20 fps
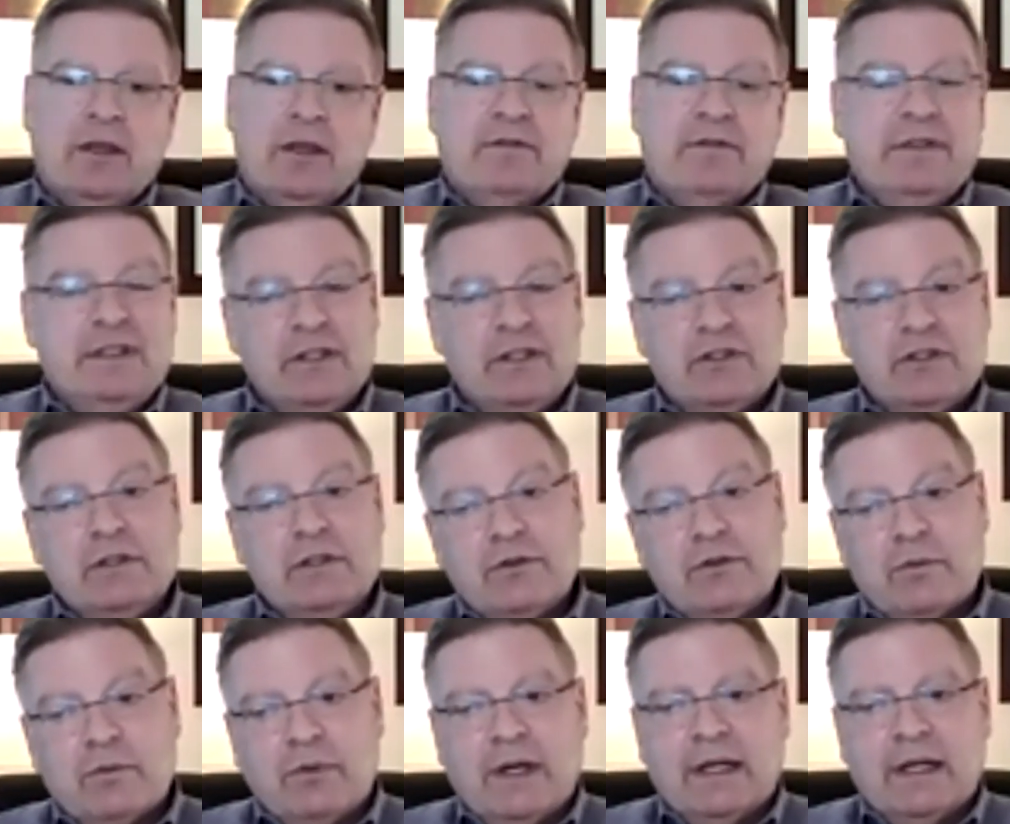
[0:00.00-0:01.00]
physicians or
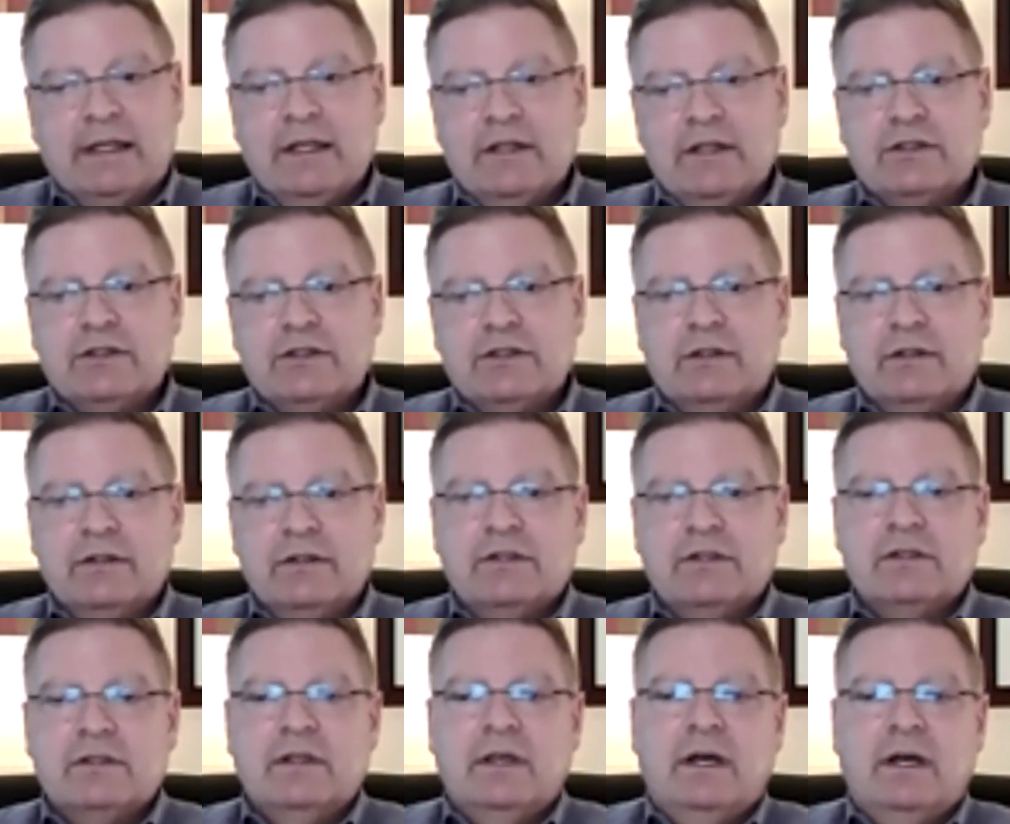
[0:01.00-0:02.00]

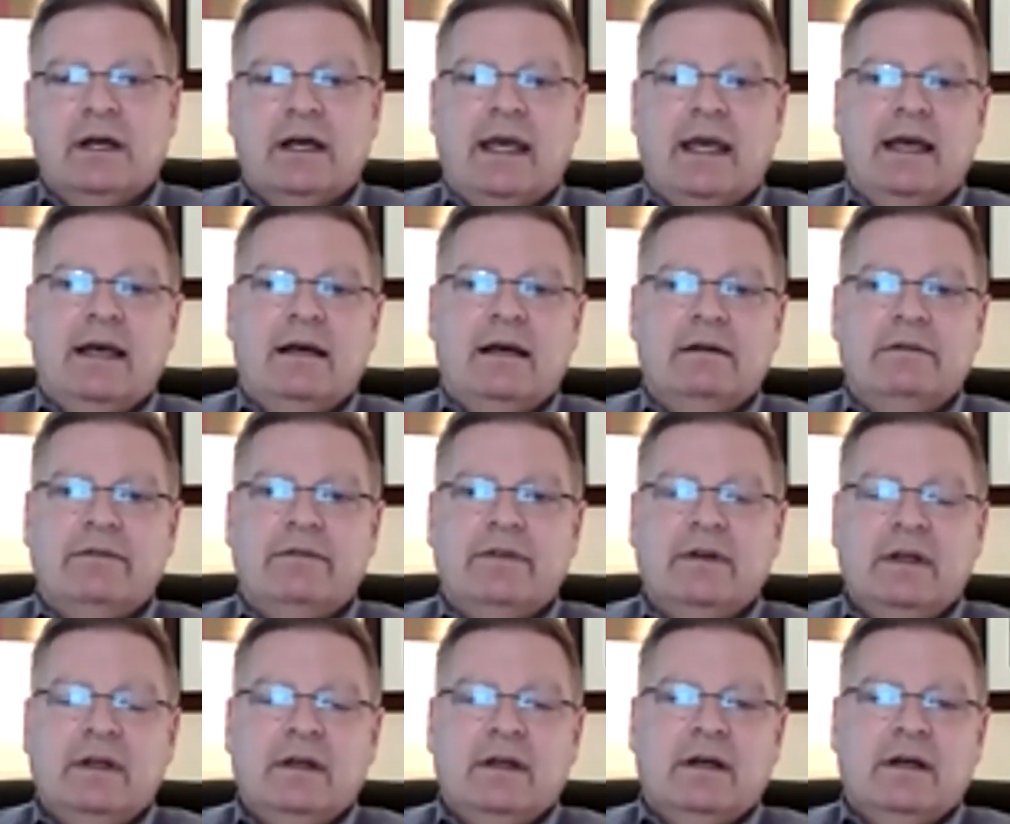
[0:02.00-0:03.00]
practitioners have
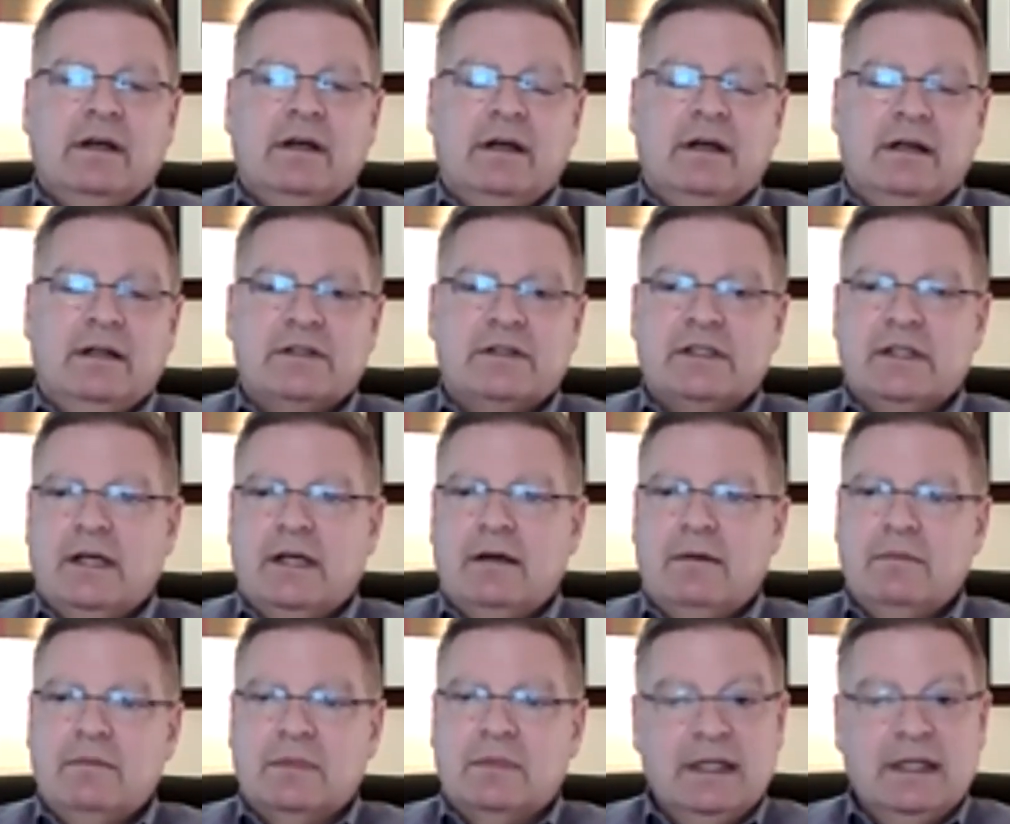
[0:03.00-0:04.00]

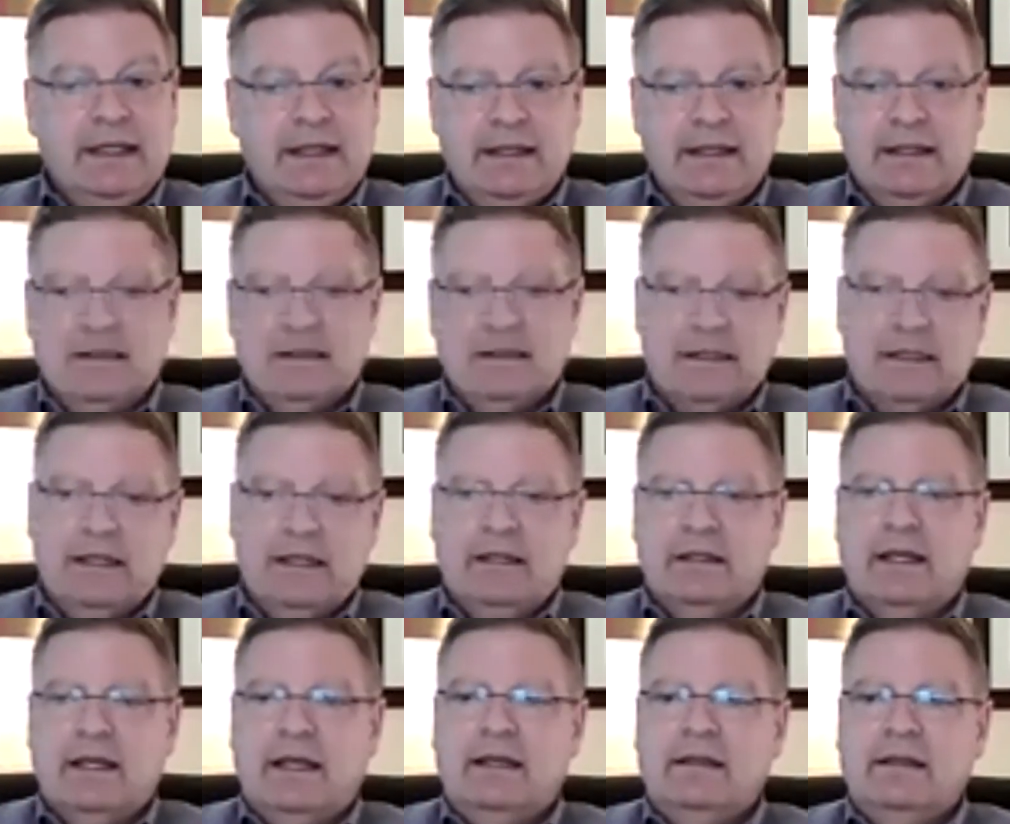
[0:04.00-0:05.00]
some leniency.
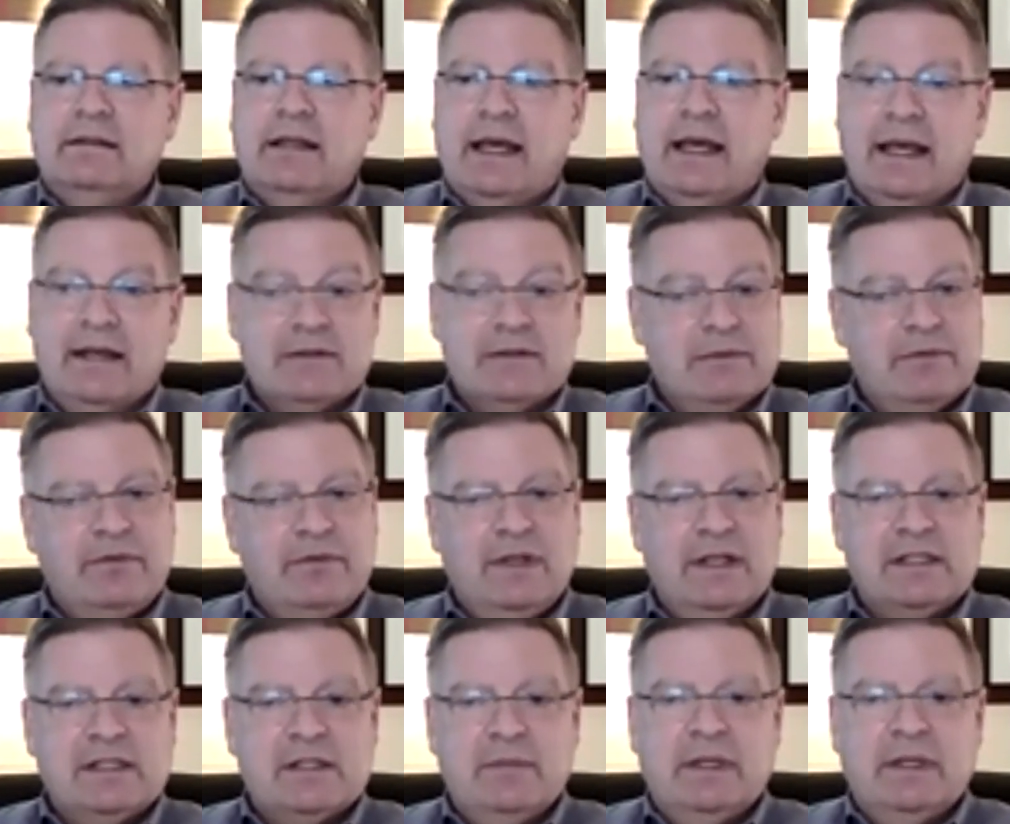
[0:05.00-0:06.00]
They have some
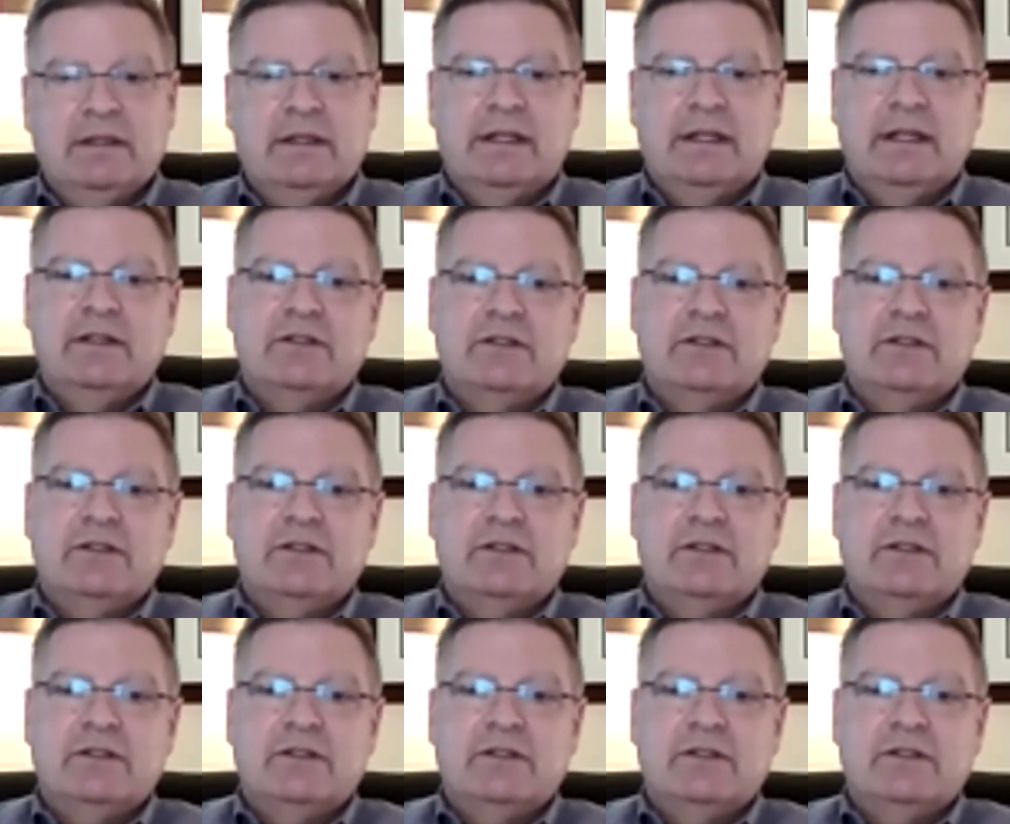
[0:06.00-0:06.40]
flexibility.